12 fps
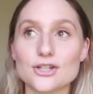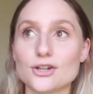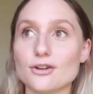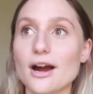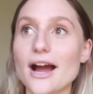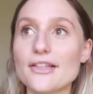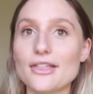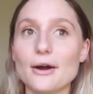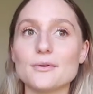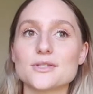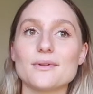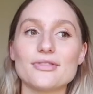She cried.
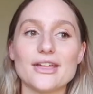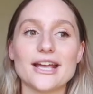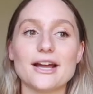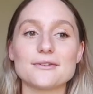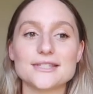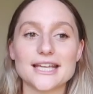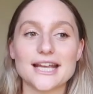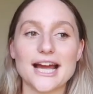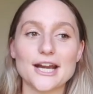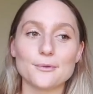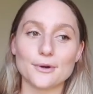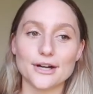That was one thing I was like
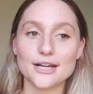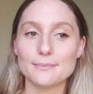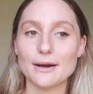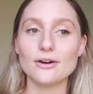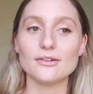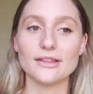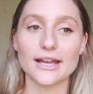kind of worried about.